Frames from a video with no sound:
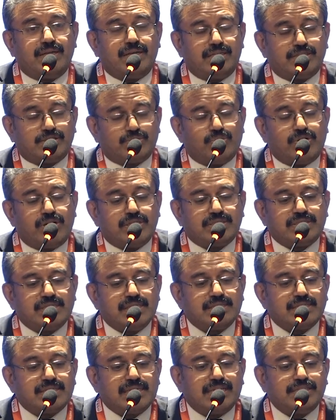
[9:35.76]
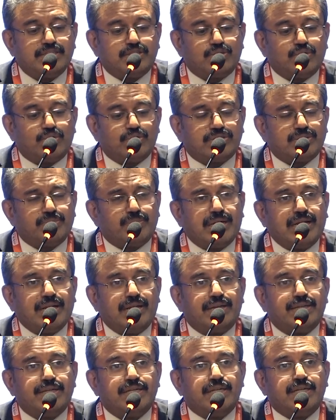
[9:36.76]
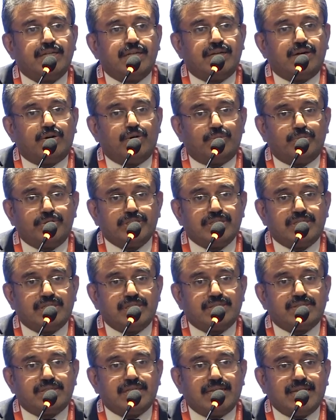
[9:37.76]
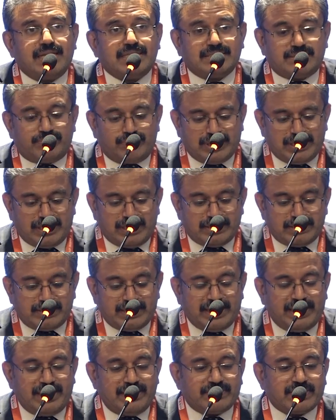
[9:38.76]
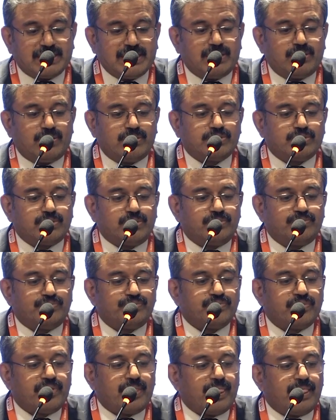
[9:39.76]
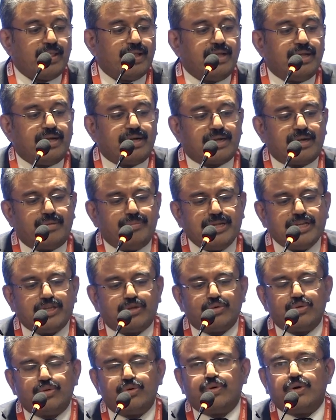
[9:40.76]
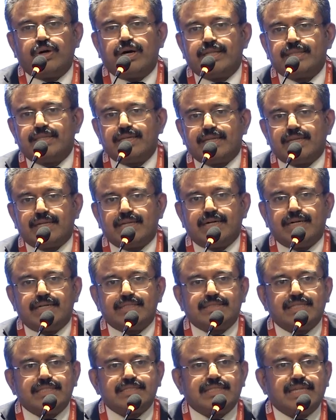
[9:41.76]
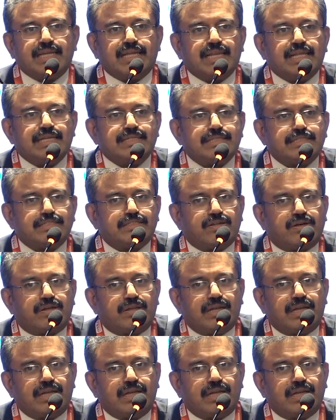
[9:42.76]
small cyst and shows mild homogeneous enhancement in CT scan also. Coming to other cystic lesions or